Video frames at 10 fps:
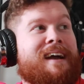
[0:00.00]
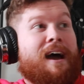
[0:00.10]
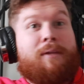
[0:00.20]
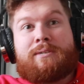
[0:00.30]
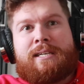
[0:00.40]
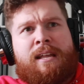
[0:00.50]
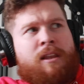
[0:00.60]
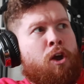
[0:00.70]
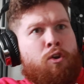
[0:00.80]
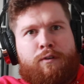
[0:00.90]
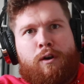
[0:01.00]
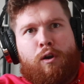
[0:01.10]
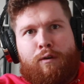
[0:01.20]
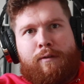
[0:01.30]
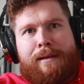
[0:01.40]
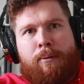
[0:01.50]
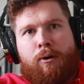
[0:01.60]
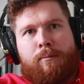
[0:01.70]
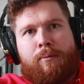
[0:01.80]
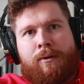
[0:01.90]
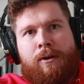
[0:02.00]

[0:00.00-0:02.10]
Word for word: And then once again, another lovely pub